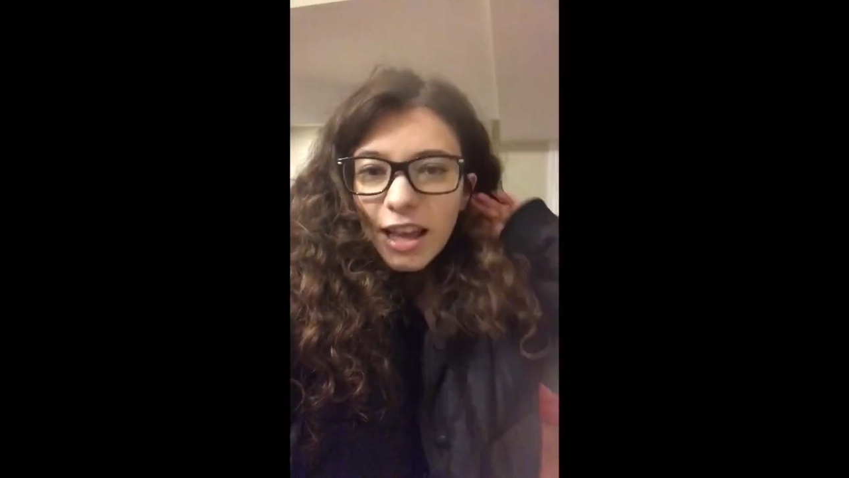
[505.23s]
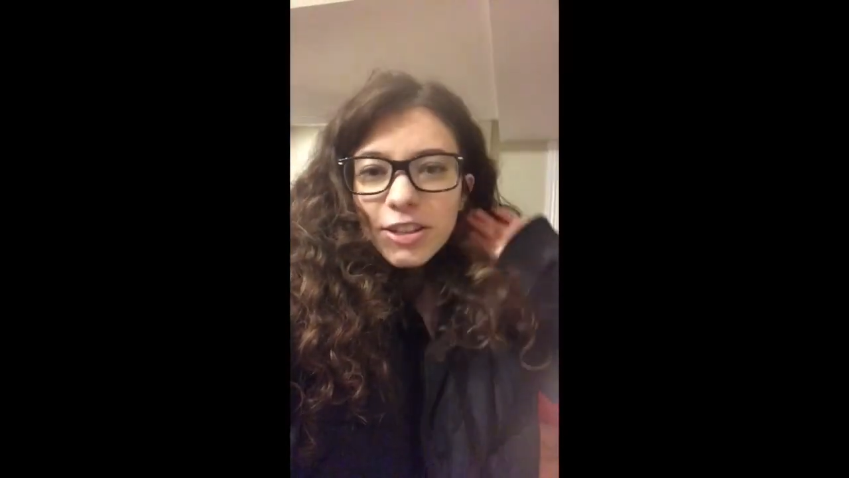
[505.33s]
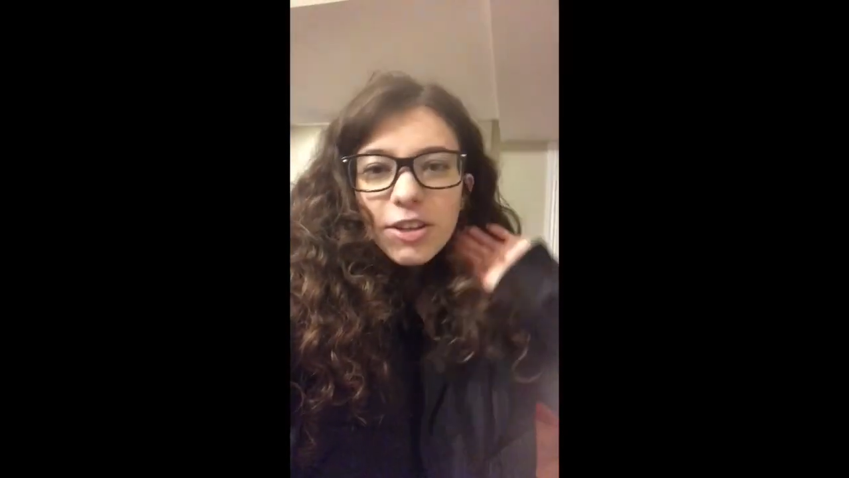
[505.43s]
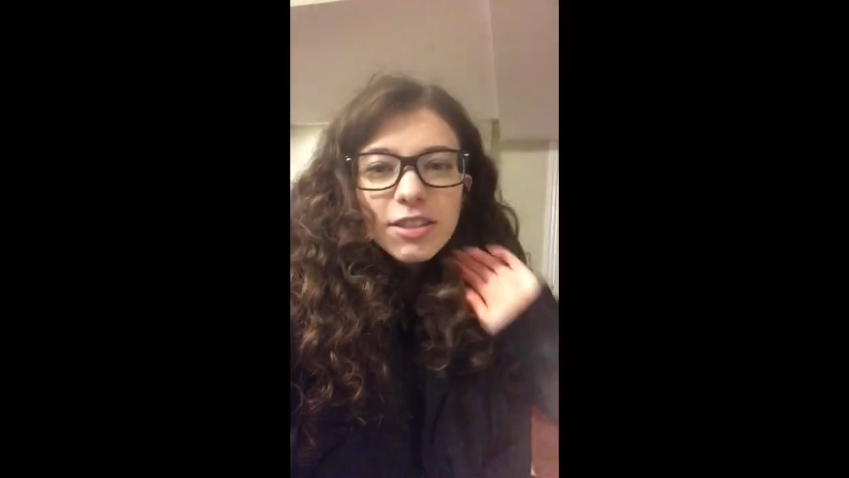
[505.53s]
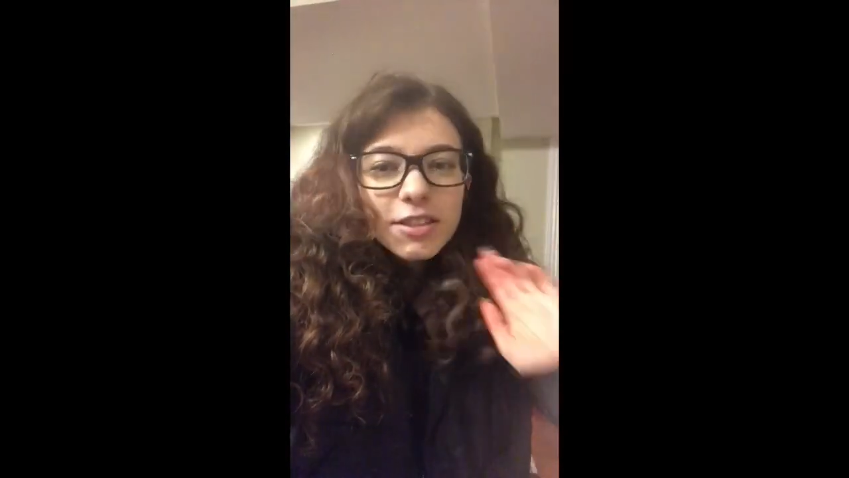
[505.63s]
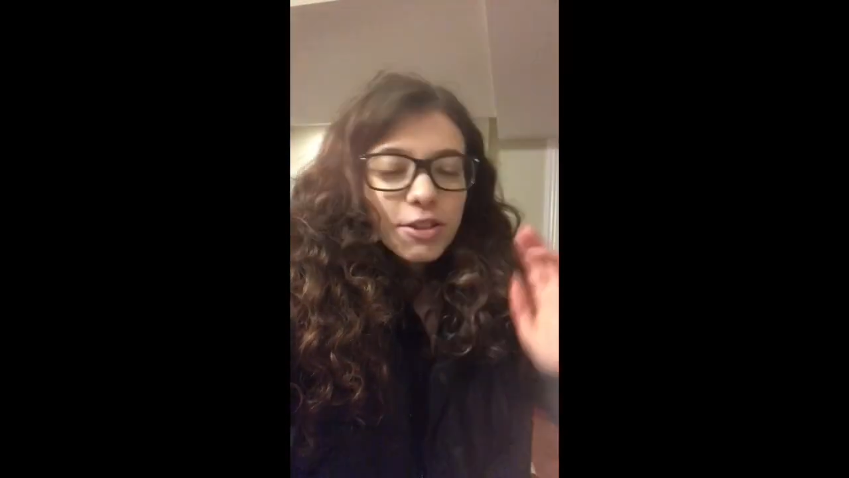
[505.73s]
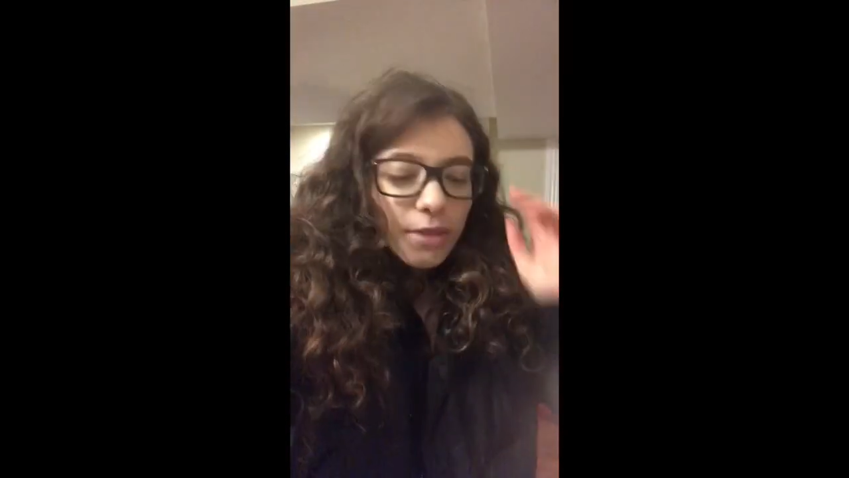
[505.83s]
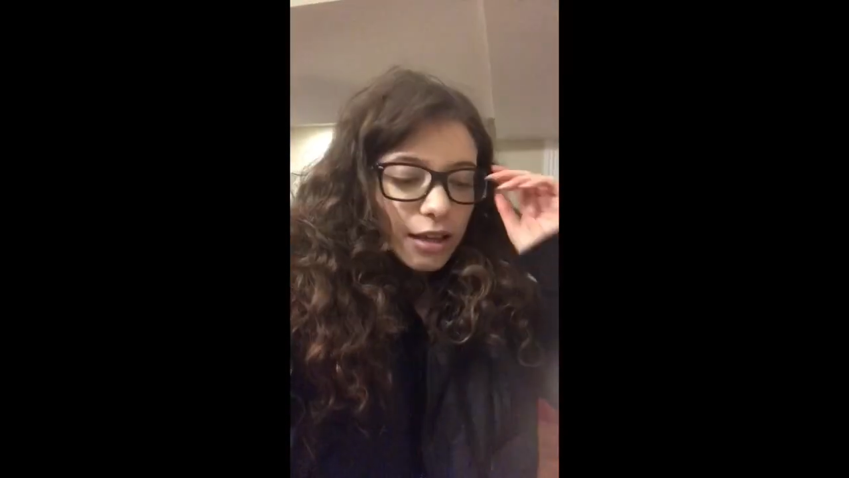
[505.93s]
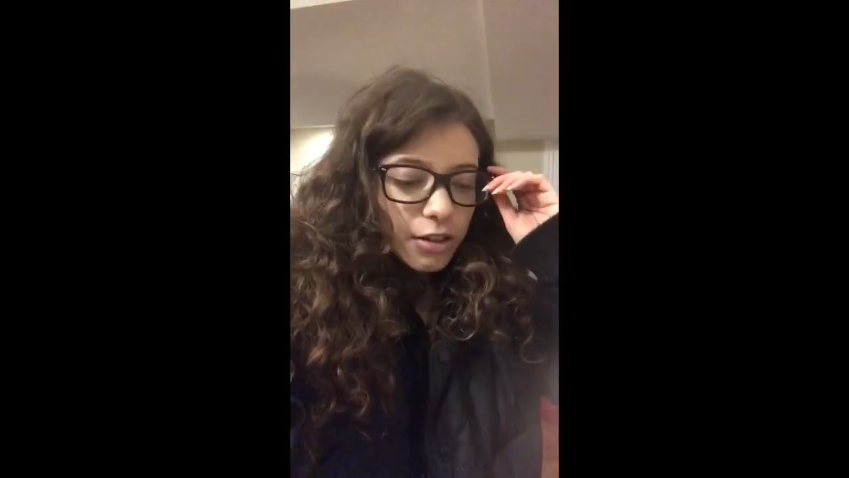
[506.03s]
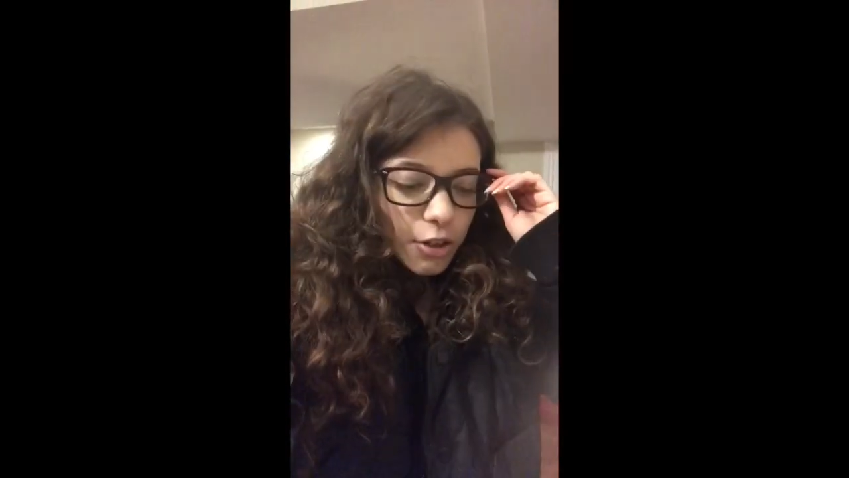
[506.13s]
And you could just
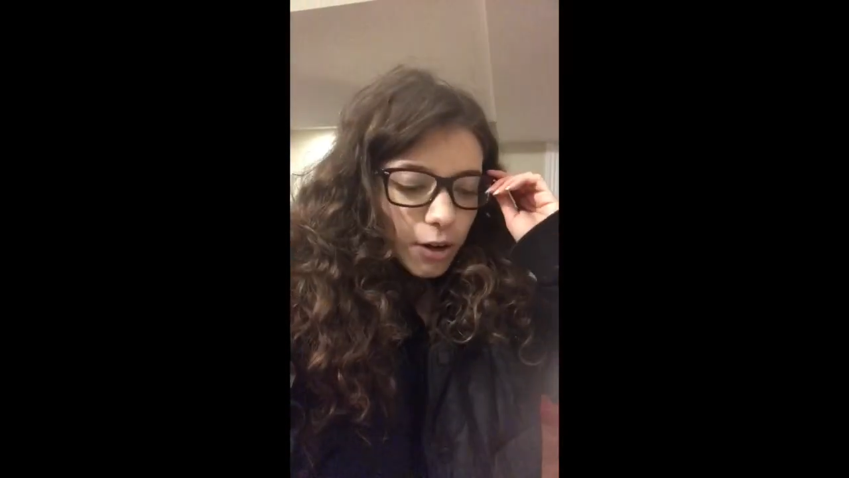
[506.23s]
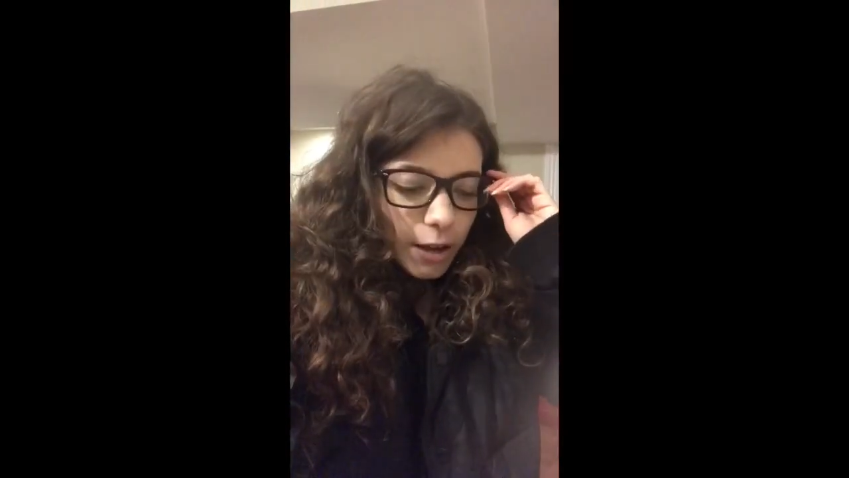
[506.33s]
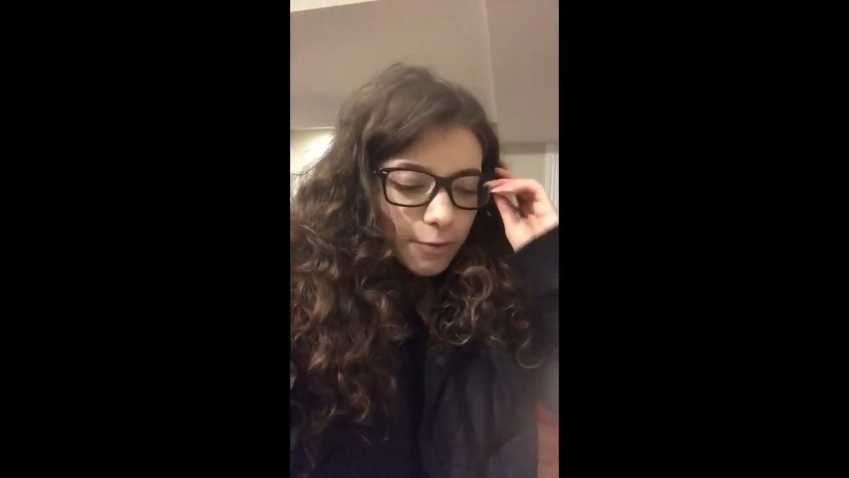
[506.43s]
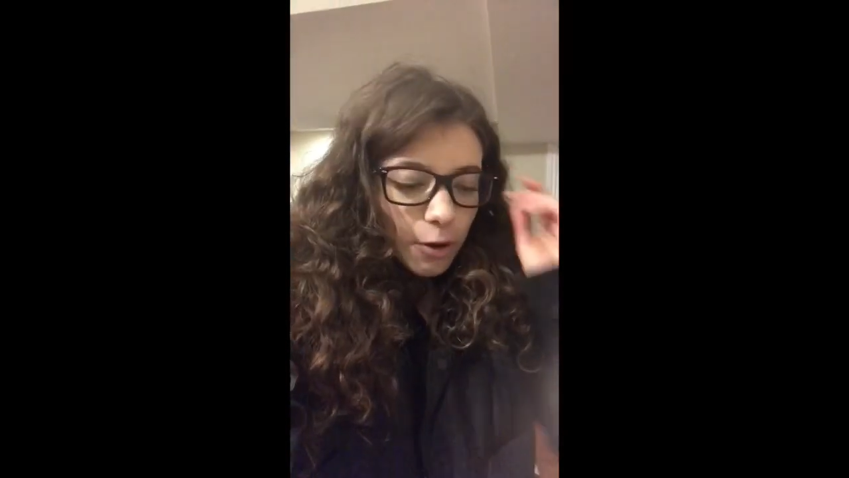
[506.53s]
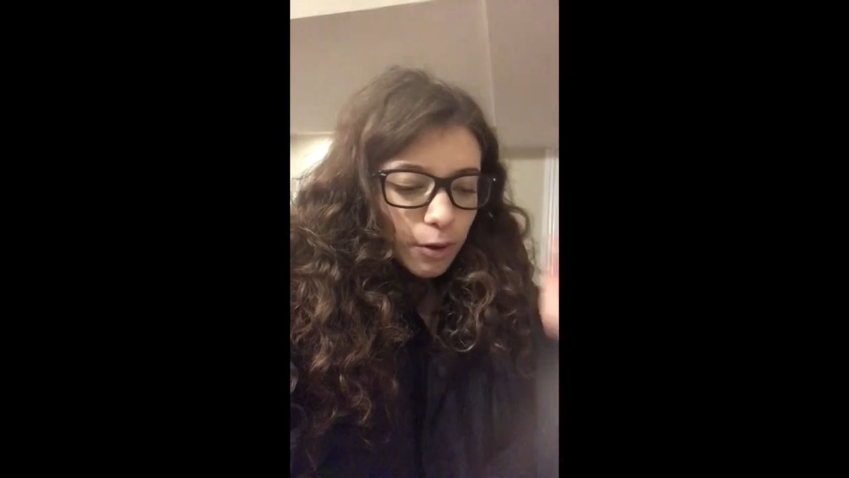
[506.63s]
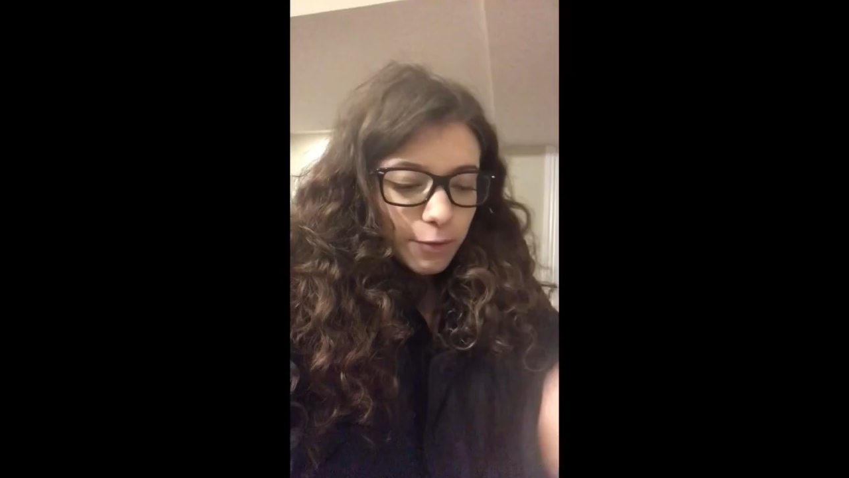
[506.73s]
do that on your iPhone.